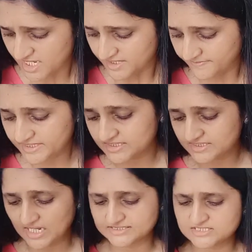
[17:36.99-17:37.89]
But
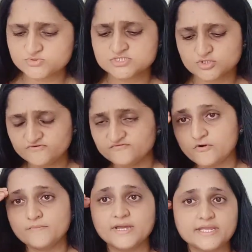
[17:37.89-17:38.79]
yeah, this was good for
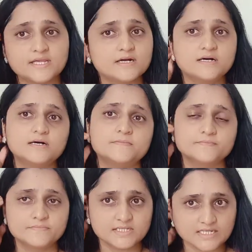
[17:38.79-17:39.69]
my
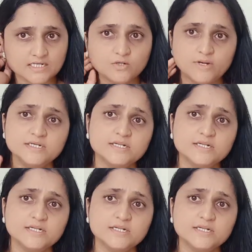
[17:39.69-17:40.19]
younger one.